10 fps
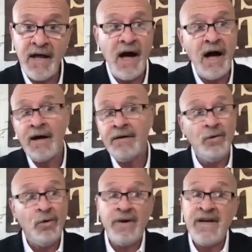on
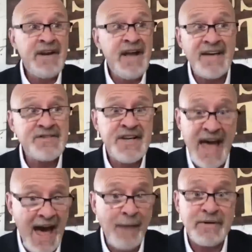or even has an
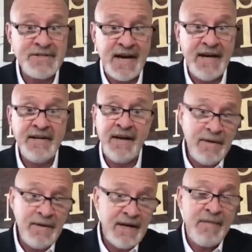appetite, I
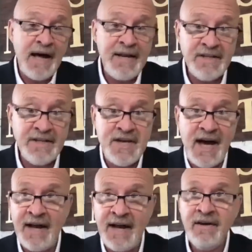mean, I'm not
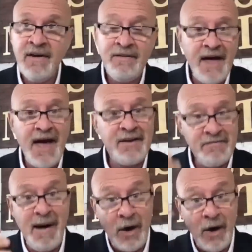inside the head of
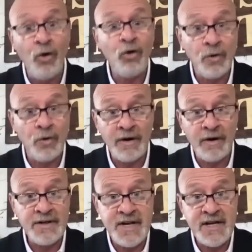my old
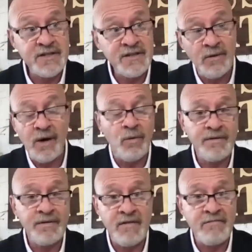organization, though I
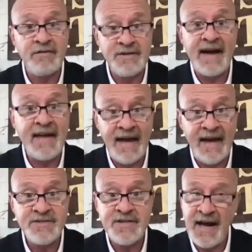worked there for
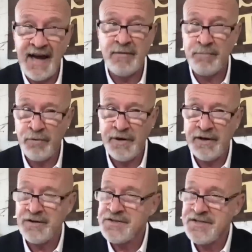decades, and I have a pretty
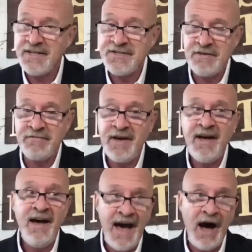good sense of
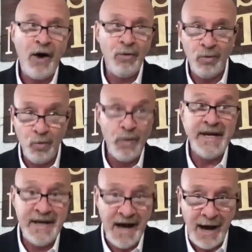how
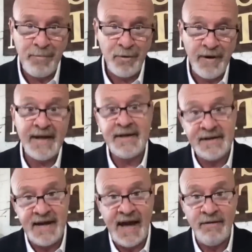we operated
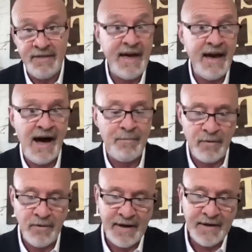and how they
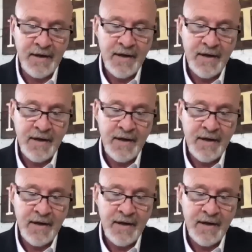operate